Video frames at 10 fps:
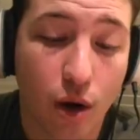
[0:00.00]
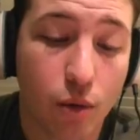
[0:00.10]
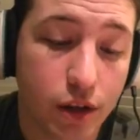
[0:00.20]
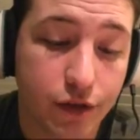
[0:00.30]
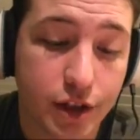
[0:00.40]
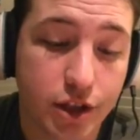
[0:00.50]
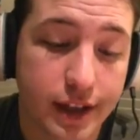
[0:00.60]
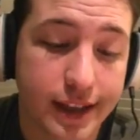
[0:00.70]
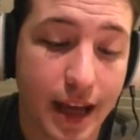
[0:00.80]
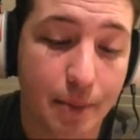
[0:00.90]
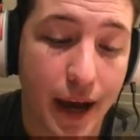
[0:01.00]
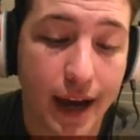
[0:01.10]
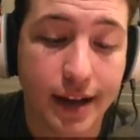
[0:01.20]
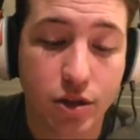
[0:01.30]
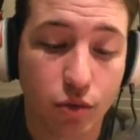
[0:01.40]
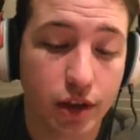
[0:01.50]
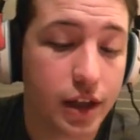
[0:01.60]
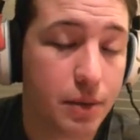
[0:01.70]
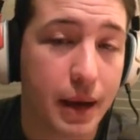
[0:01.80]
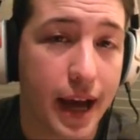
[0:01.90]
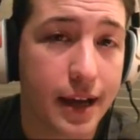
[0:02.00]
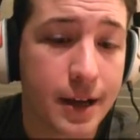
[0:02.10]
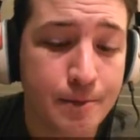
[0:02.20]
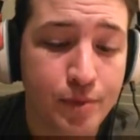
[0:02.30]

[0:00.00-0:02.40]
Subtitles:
I will eventually get that pack. It's a really good pack.